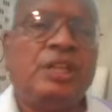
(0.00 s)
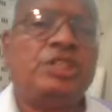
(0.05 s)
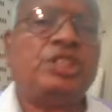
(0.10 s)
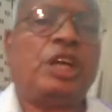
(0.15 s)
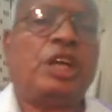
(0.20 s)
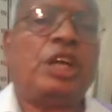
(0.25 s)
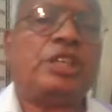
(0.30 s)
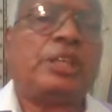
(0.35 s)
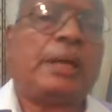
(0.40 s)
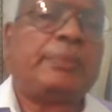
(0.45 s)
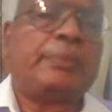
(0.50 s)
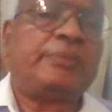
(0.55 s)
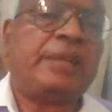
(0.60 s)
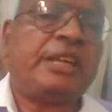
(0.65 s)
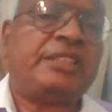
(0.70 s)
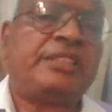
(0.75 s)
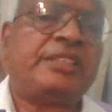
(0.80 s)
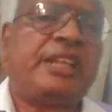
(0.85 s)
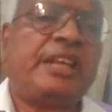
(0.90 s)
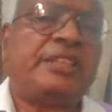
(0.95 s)
You have to
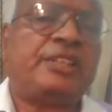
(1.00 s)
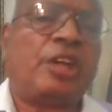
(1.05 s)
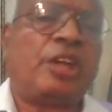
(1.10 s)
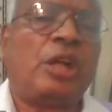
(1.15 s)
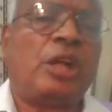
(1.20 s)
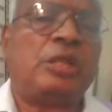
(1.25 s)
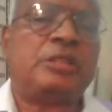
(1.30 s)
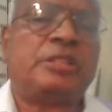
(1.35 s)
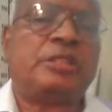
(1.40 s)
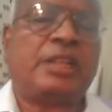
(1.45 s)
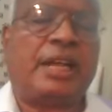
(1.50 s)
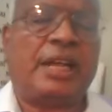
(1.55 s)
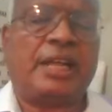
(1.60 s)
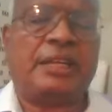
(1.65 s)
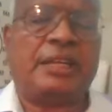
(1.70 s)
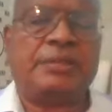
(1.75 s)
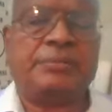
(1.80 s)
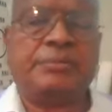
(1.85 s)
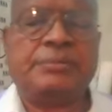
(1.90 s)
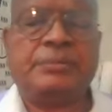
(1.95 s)
update that all
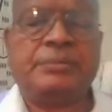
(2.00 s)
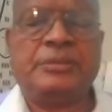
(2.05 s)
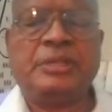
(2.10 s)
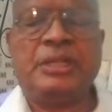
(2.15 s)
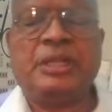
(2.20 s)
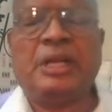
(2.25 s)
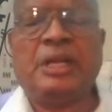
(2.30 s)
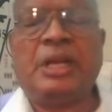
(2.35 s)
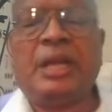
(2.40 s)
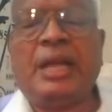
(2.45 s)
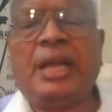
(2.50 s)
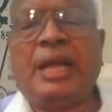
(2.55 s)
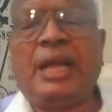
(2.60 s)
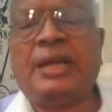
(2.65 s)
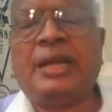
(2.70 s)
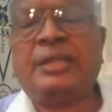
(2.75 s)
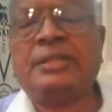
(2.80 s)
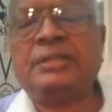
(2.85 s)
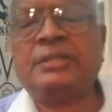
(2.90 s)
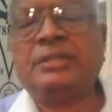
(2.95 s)
time,
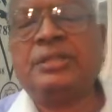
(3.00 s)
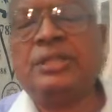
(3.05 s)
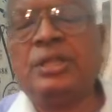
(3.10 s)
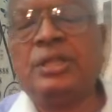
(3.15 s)
and